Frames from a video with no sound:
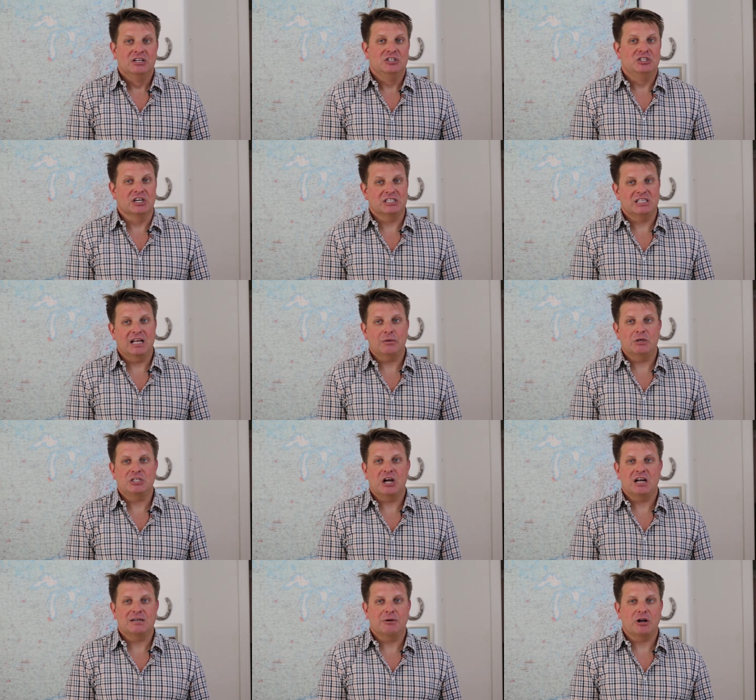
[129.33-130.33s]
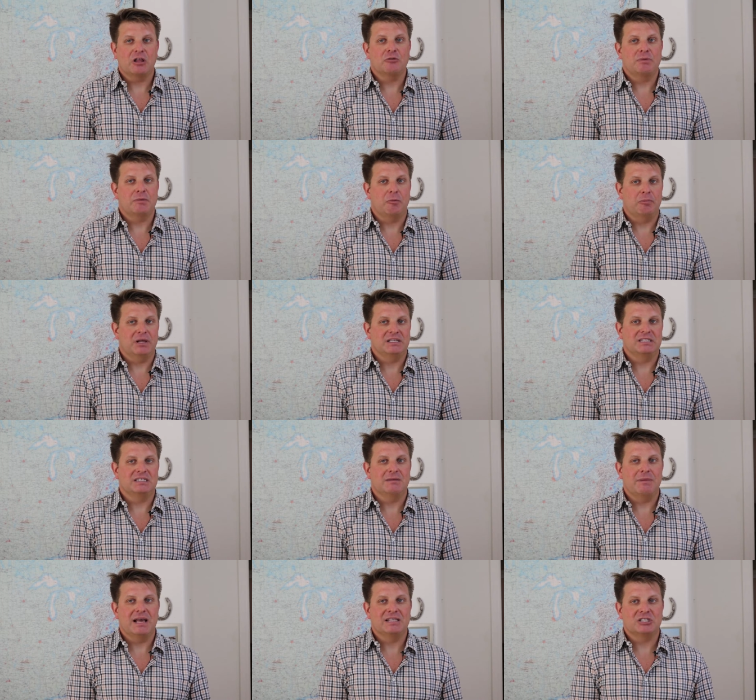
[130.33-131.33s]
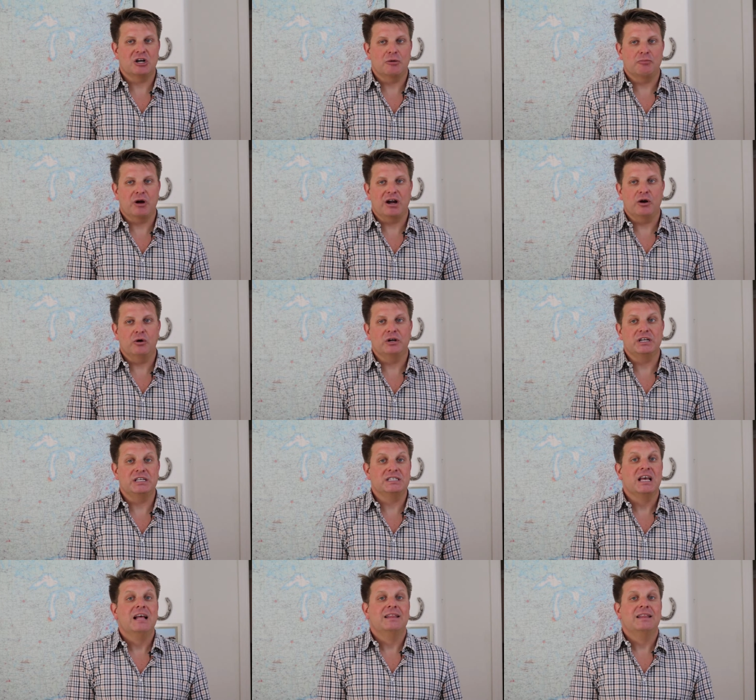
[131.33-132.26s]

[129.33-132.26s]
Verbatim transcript: Just like we talked about other people placing demands on our priorities,